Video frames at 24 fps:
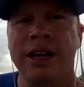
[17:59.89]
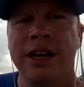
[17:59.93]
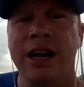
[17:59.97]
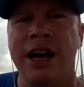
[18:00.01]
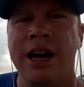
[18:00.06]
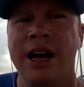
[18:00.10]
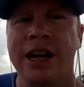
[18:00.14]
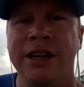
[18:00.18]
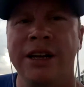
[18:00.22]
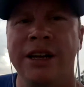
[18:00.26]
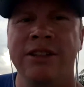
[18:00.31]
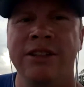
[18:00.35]

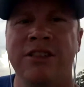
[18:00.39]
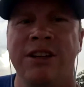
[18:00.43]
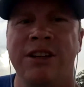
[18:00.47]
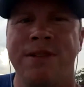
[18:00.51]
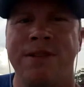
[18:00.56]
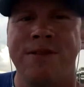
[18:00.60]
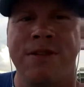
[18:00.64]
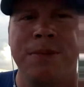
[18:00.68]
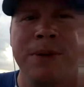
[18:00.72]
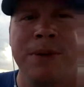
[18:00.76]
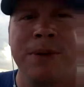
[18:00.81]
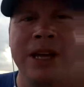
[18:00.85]
I did
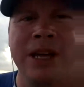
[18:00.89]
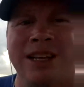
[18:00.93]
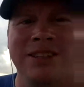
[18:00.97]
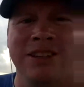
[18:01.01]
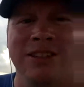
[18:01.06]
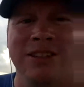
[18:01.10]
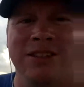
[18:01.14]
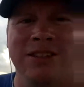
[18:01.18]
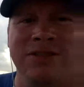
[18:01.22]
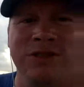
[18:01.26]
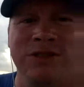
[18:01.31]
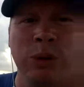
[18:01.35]
suffer from a
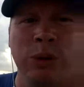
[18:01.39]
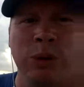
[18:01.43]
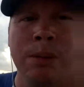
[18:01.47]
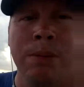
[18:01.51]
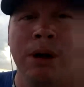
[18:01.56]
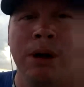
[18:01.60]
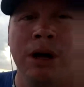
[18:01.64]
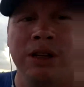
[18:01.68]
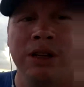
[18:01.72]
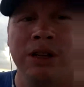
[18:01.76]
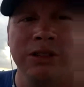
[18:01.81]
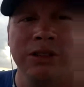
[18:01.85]
case of
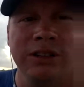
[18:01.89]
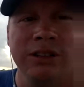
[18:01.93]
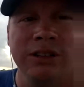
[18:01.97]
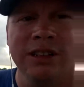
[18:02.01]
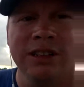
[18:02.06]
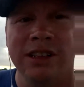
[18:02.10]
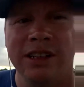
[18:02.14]
swamp balls.